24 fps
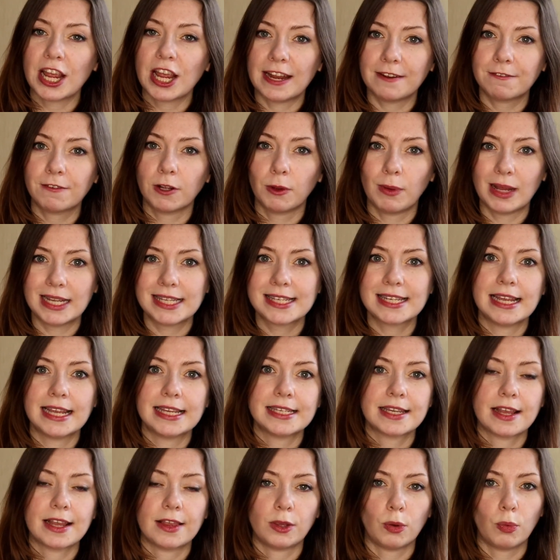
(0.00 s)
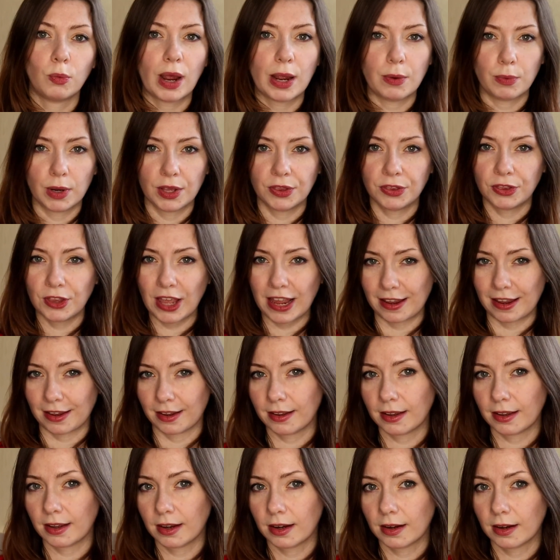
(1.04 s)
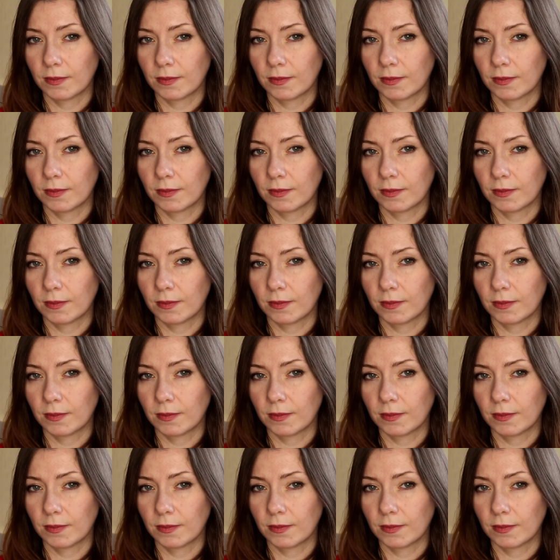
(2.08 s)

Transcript: influences the way we think.